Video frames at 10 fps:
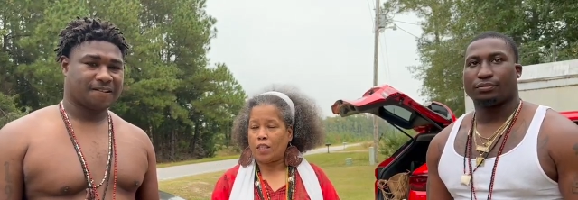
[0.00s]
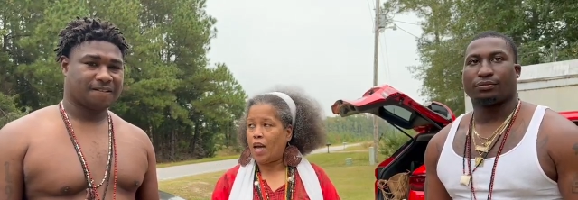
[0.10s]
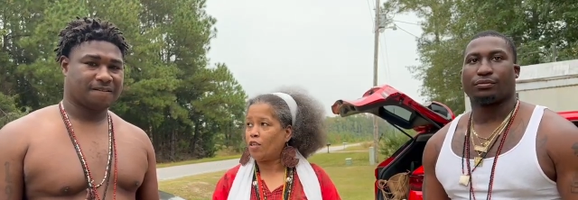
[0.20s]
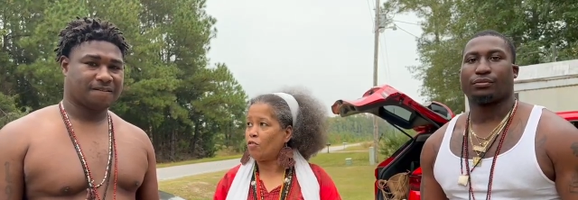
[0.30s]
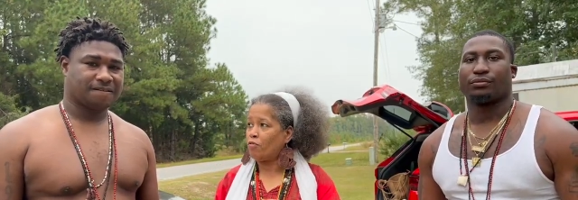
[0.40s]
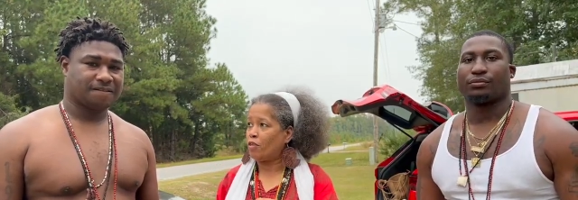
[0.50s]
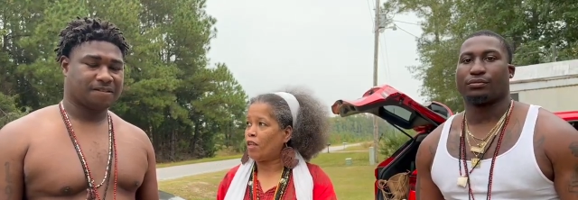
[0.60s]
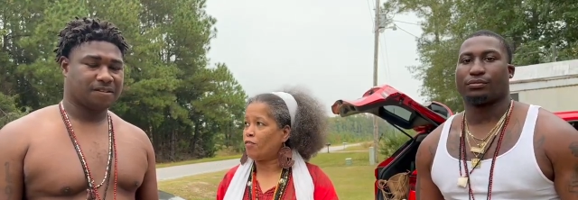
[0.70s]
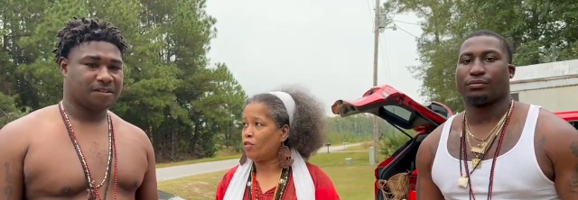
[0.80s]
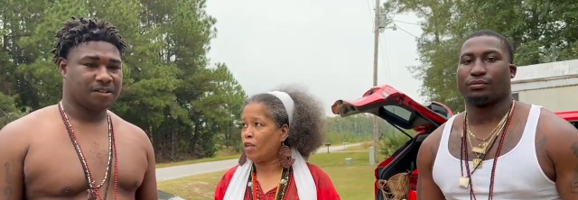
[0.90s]
Speaker 1: How do you feel
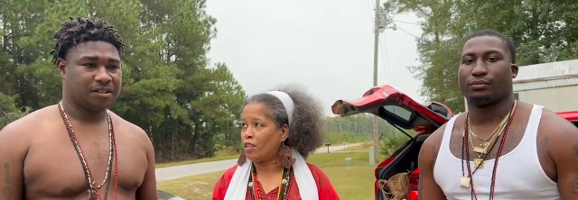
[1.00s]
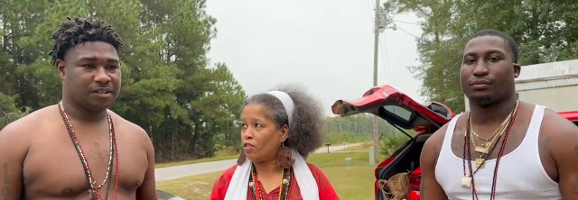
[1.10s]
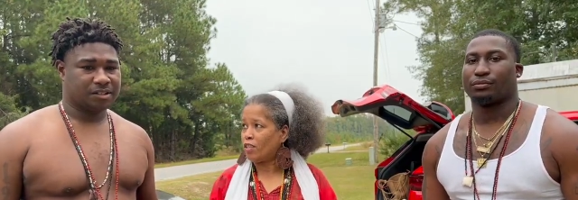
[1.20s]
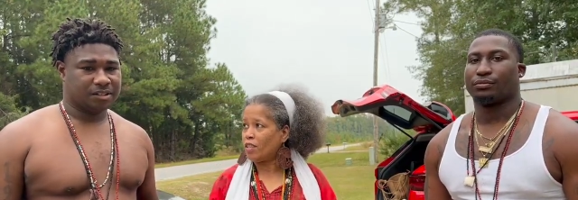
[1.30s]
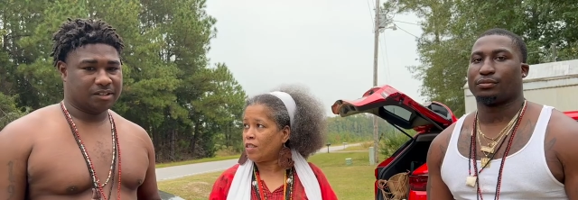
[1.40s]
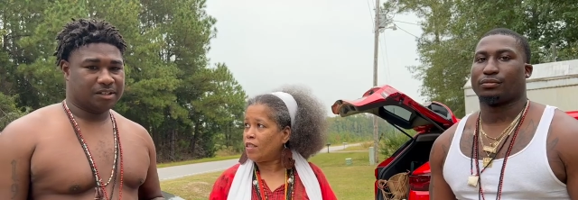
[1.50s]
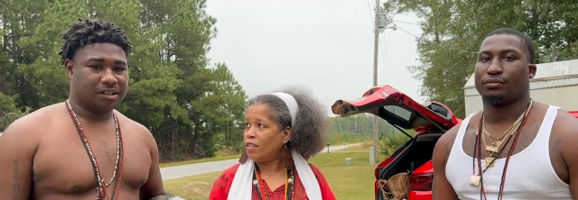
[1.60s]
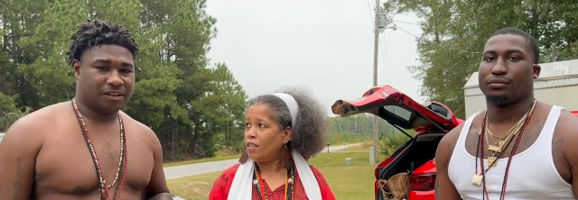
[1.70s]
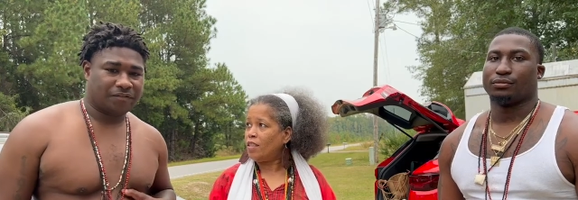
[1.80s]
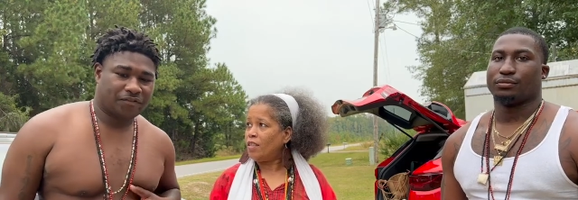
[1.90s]
after you have them?
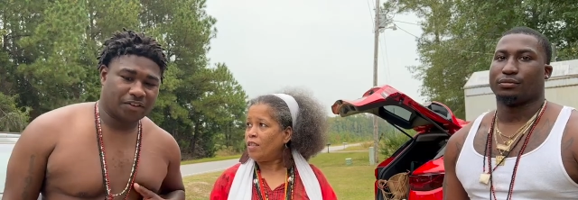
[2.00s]
I